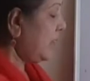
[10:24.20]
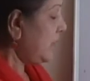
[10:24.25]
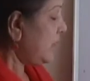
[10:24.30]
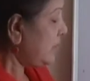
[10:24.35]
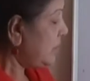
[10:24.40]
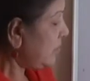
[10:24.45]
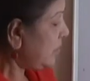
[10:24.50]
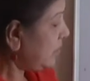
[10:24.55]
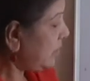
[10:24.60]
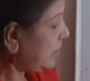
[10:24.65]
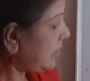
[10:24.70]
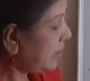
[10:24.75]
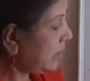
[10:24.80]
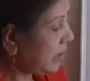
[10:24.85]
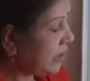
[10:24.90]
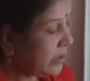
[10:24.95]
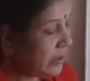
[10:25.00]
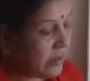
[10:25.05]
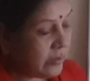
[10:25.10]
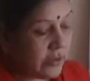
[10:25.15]
So the
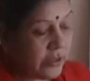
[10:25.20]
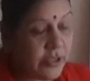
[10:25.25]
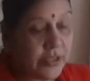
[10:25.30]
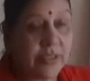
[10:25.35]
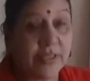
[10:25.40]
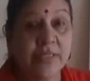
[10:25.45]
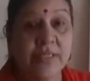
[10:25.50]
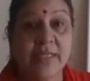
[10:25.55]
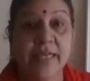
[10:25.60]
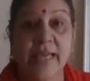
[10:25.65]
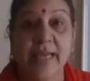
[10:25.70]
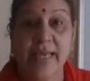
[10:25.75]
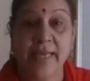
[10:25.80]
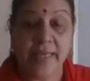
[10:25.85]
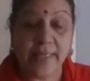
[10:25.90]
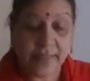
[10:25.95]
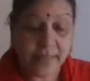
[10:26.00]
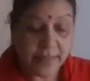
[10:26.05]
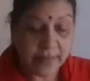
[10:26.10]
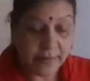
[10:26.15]
third question
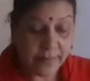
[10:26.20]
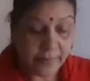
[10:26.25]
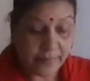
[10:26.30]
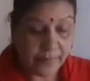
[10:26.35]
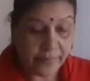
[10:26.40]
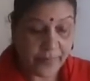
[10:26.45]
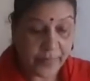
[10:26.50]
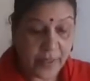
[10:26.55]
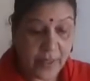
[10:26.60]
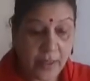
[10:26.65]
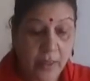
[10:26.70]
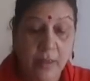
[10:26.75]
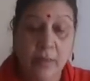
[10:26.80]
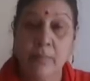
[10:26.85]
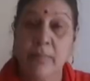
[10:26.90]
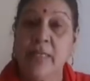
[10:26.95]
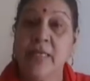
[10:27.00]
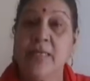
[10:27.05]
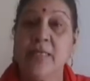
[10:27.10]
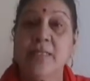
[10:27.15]
says,
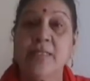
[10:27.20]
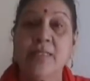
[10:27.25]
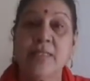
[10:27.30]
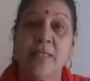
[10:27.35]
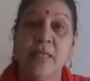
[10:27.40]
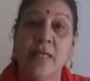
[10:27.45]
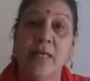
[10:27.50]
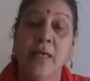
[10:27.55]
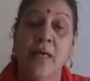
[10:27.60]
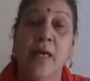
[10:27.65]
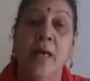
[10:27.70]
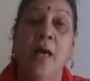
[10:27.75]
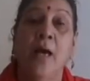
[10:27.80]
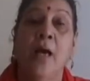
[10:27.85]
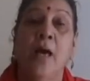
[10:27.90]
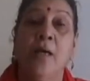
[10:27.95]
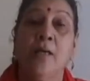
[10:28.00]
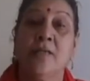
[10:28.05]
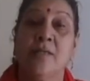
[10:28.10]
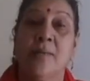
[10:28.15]
please
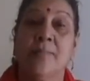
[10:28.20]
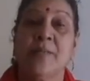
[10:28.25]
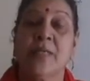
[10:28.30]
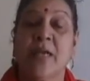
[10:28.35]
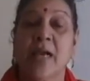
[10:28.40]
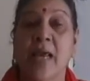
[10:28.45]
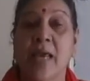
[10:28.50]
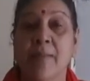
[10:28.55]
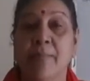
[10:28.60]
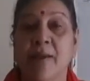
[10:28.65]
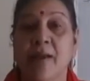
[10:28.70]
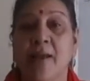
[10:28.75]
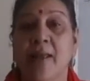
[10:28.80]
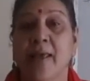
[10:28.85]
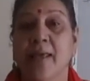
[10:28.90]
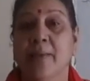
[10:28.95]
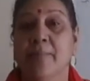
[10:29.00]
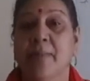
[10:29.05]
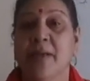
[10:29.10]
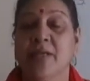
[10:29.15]
subscribe and
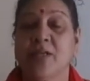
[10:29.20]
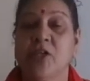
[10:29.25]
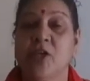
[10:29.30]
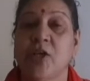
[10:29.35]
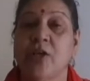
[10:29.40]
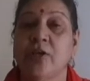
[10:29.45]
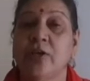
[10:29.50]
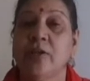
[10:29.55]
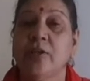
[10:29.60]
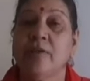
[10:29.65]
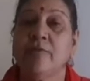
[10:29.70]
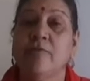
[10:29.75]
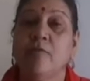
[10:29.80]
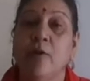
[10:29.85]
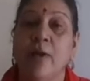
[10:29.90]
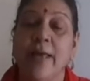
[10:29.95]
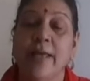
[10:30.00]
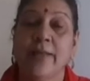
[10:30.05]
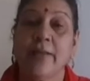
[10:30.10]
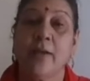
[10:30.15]
like my channel if you
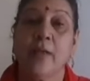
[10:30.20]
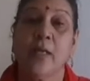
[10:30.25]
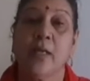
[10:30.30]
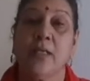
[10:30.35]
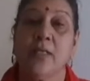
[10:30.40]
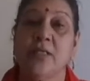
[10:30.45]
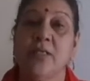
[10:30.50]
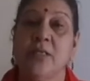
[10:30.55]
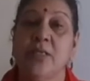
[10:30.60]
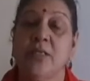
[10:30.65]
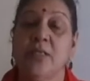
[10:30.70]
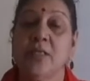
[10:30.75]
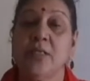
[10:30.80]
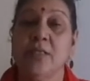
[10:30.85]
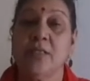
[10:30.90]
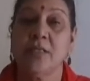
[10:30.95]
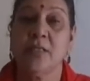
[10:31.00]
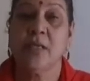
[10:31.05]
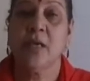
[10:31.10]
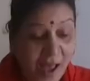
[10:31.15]
like the
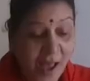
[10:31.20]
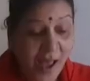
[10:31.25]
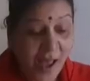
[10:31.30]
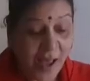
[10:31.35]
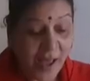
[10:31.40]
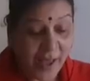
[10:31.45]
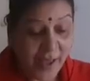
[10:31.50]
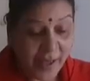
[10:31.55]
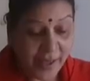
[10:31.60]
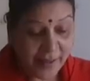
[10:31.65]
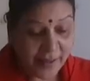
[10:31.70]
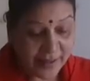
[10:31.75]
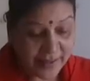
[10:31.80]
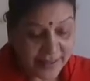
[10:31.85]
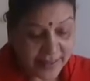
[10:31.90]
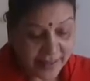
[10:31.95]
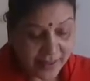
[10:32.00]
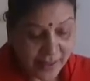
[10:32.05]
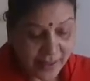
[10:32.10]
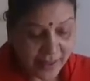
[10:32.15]
content. In the
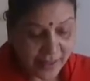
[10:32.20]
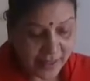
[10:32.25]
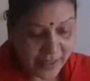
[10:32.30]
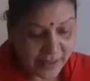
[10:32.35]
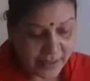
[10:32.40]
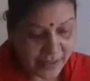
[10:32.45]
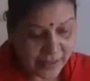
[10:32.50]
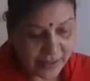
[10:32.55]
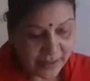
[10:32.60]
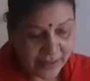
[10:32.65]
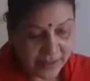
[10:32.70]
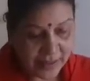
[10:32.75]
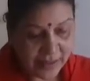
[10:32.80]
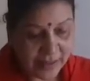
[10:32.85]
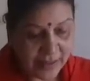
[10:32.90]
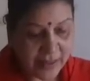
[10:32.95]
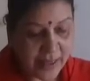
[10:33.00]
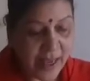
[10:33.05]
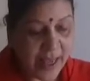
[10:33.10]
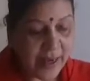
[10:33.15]
circuit
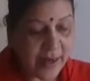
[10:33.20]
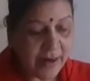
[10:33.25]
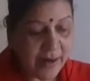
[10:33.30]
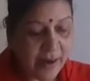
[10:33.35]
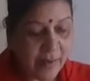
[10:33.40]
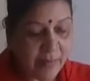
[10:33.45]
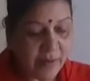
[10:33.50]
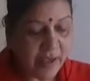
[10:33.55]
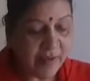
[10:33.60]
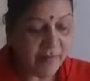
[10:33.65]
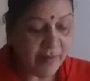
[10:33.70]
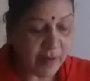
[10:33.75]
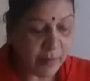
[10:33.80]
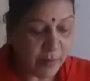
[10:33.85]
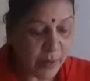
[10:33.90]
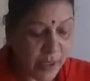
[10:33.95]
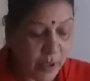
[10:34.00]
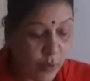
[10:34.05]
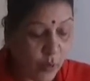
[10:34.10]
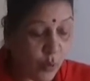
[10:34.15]
diagram
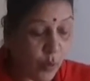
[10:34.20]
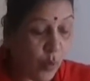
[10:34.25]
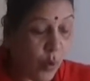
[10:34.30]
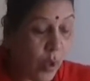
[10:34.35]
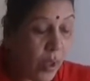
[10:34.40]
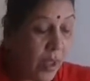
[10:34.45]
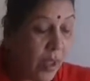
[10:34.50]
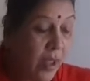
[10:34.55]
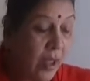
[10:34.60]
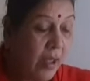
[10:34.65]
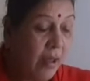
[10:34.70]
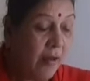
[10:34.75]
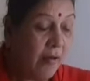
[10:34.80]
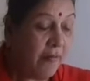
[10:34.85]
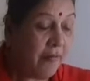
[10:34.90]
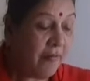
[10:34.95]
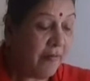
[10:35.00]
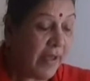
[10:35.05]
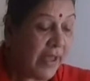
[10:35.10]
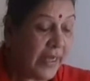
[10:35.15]
given below,
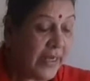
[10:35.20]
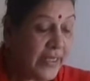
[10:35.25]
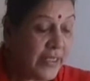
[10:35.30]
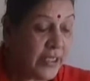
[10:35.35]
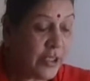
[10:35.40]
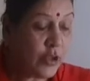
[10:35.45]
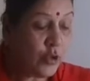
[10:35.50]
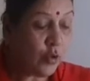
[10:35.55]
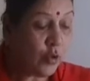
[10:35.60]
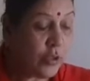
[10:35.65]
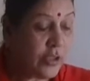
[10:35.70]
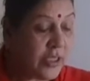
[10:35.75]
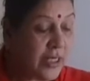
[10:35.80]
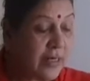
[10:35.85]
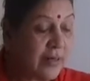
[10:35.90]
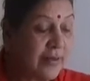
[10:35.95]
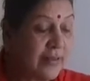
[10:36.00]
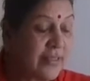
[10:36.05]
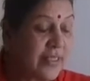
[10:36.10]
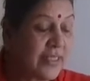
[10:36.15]
find
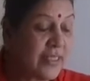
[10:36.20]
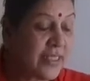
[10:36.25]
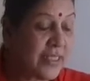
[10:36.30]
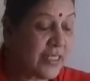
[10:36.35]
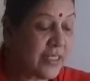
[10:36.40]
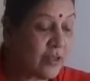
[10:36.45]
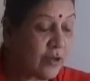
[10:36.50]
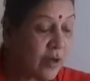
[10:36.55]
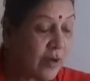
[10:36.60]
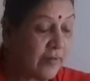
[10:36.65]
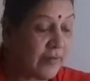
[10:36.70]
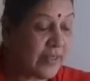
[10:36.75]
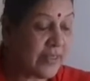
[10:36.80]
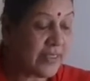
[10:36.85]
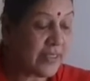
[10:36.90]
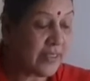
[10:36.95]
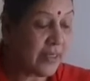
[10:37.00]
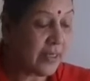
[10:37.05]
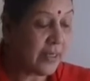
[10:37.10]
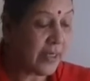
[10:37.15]
total resistance of the
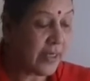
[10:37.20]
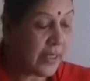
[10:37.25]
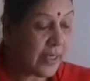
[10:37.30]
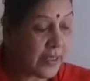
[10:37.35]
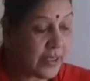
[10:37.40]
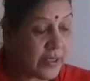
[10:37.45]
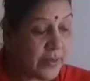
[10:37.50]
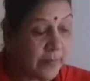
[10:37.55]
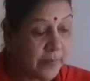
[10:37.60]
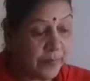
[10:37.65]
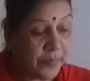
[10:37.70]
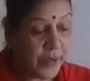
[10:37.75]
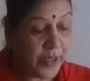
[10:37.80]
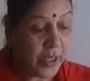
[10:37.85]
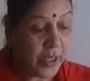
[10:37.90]
circuit,